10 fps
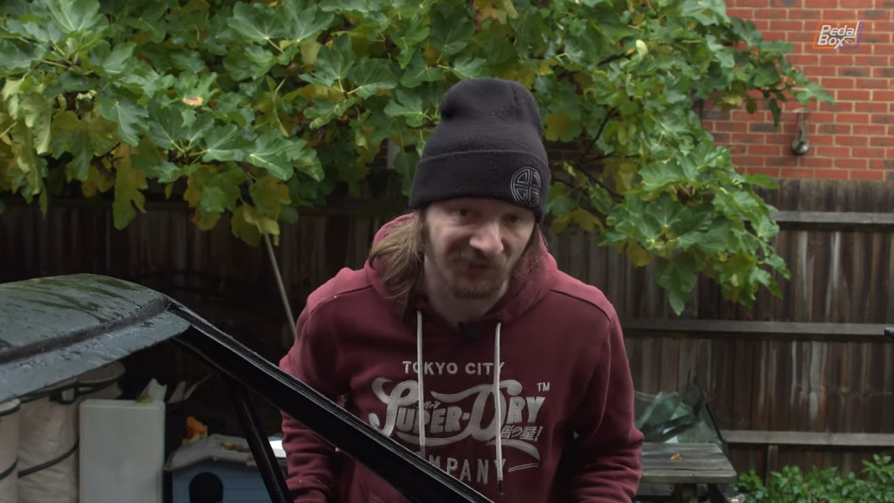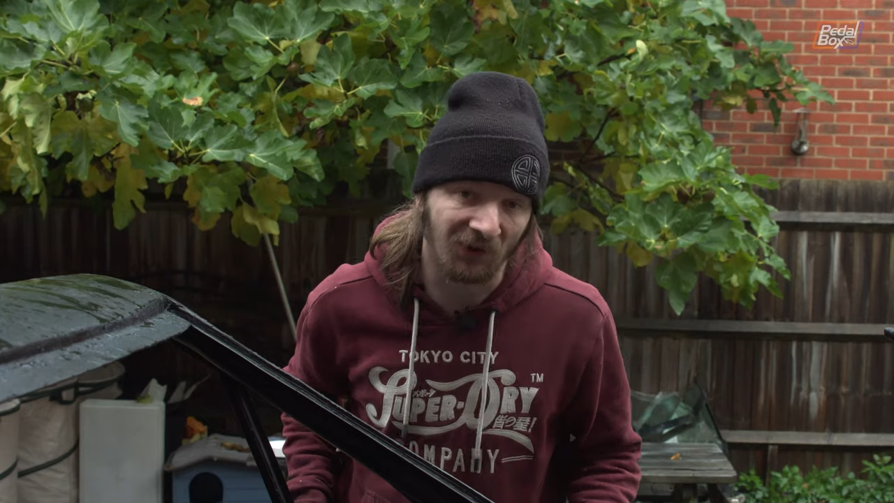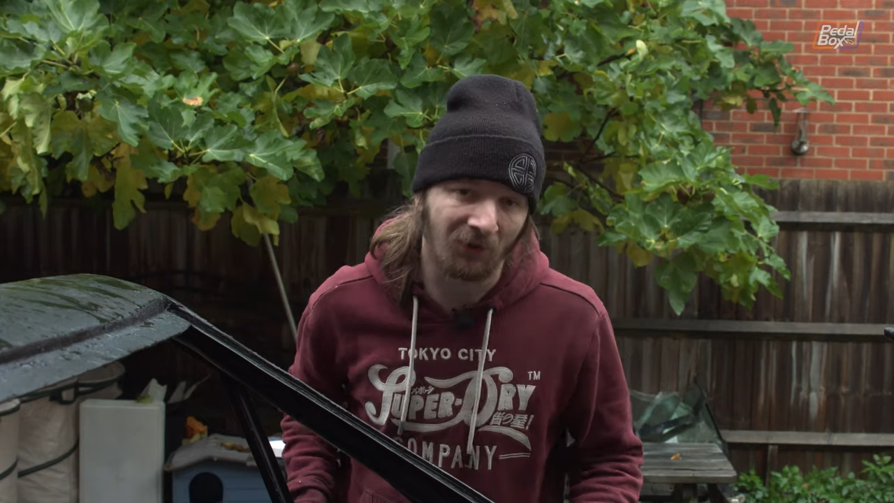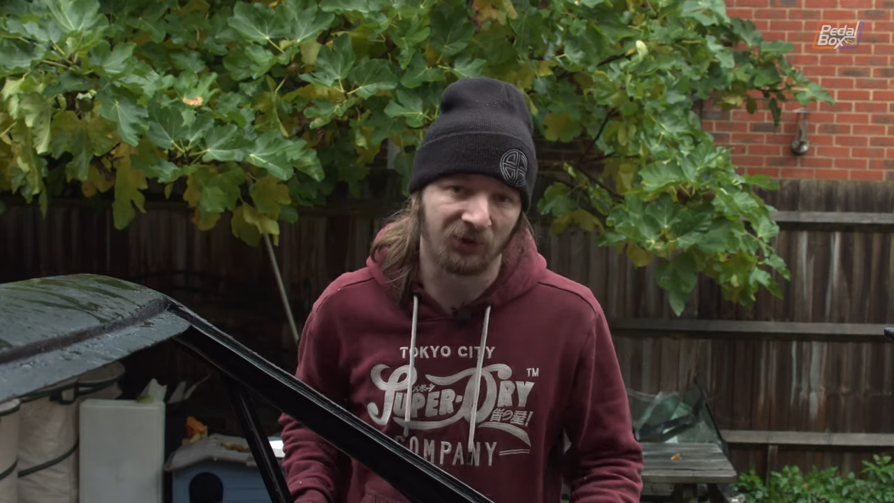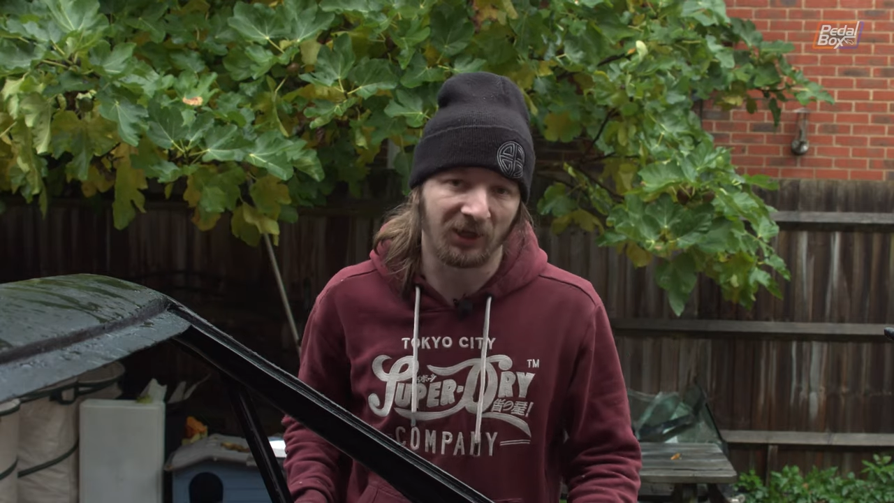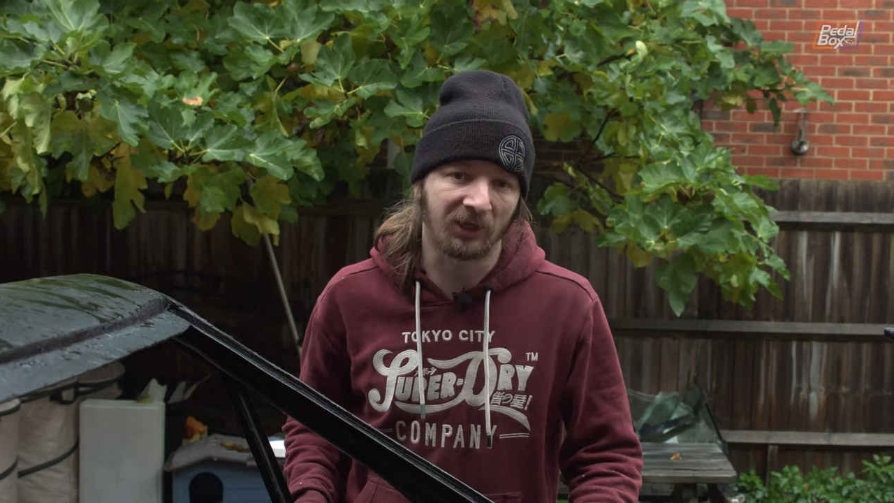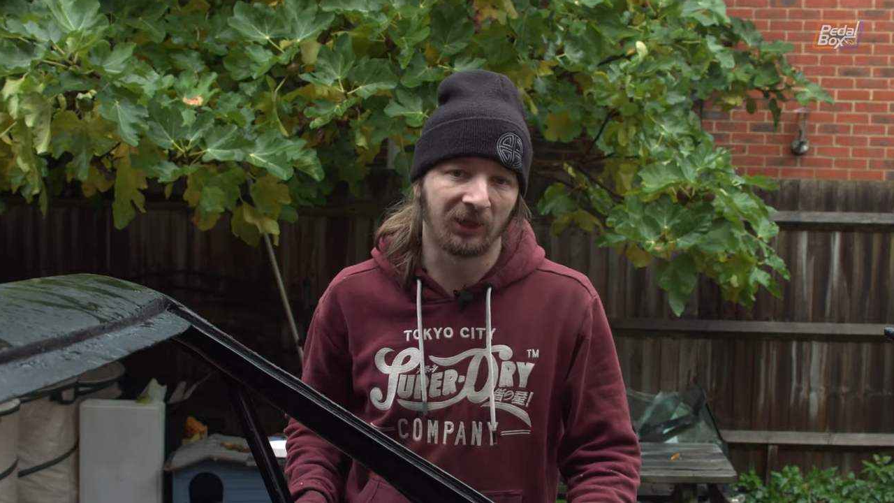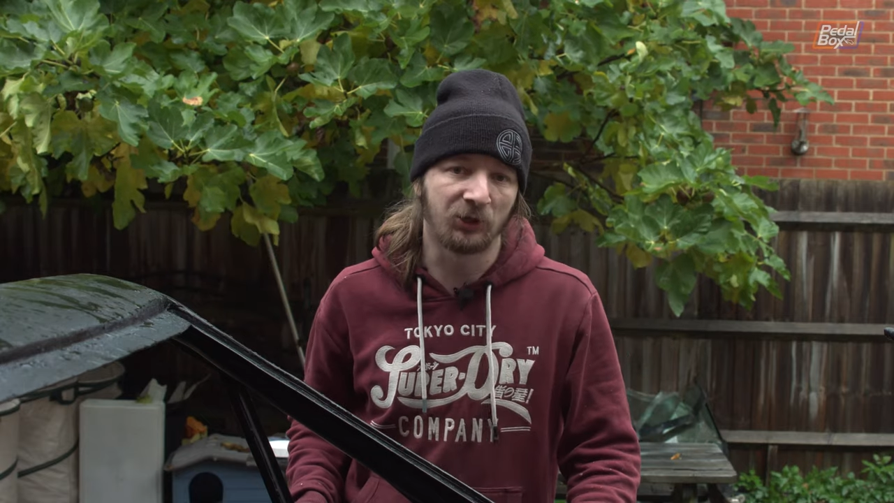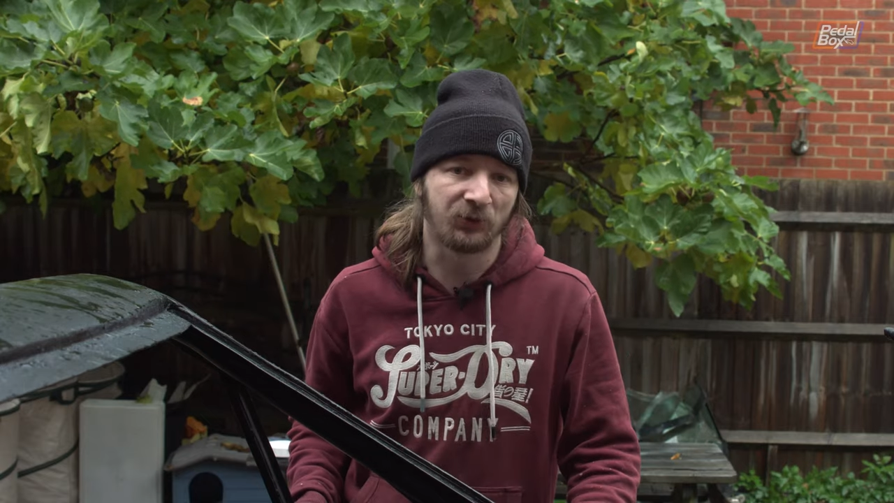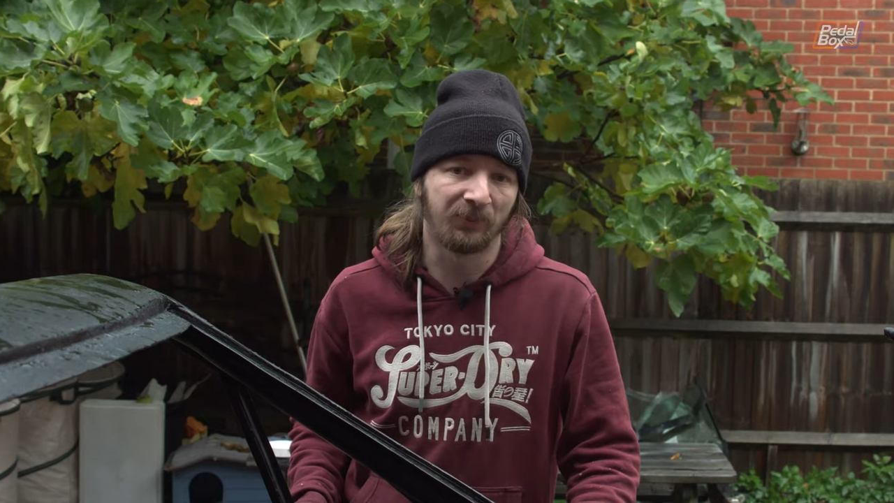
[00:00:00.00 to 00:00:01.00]
to hold that
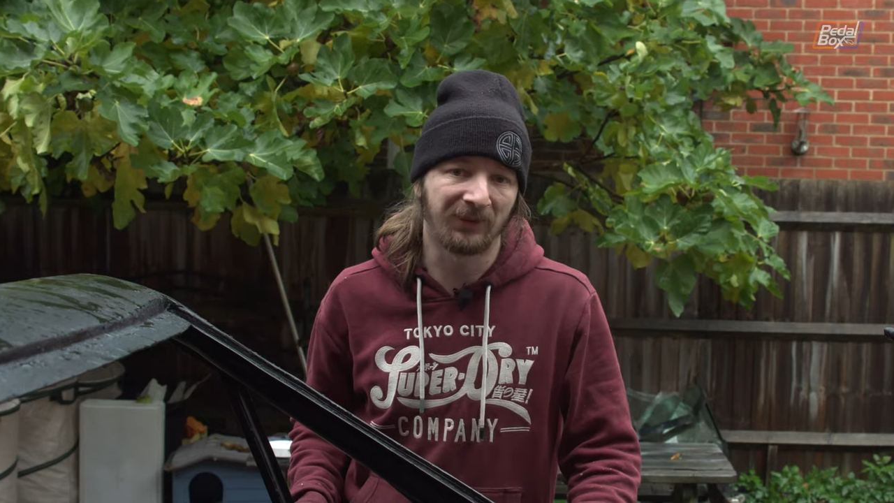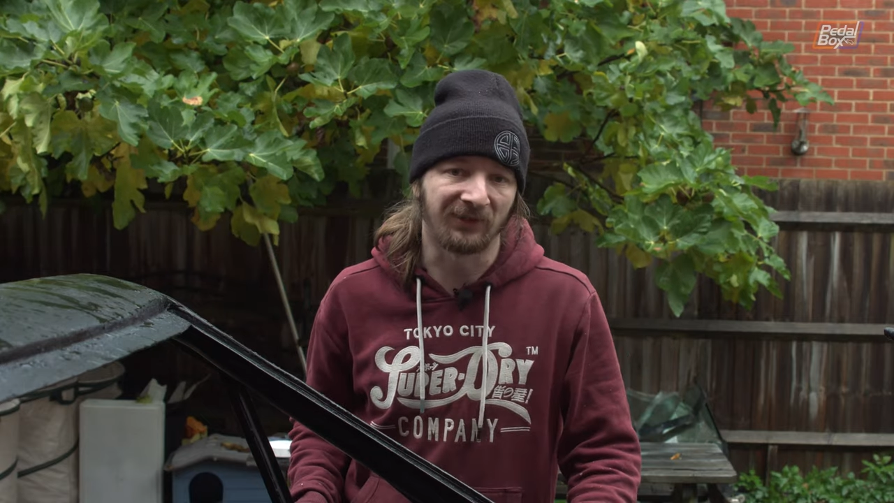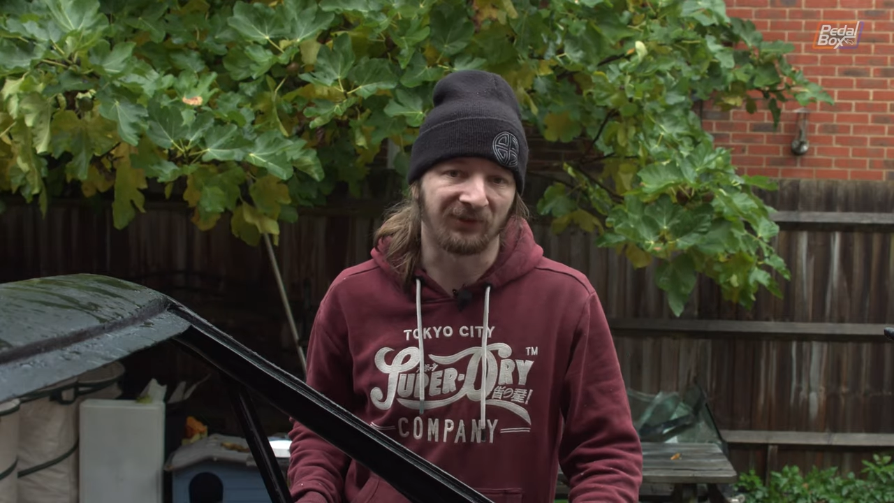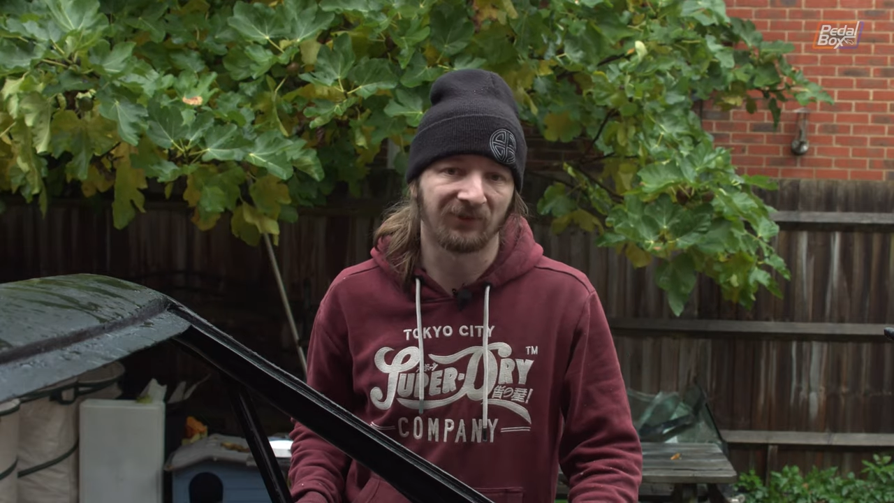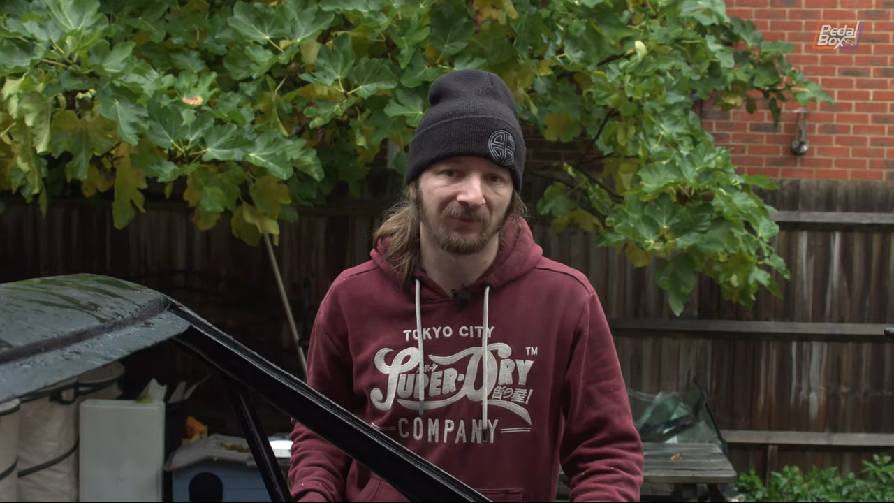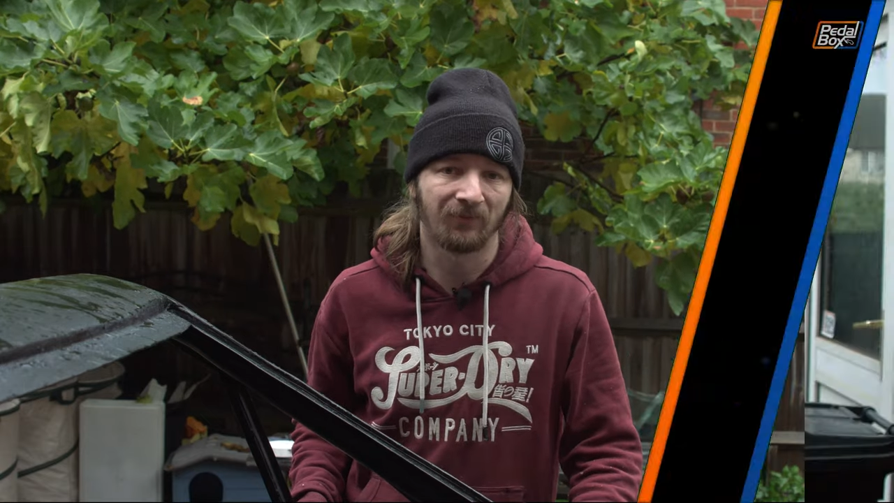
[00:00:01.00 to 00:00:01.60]
enclosure in place.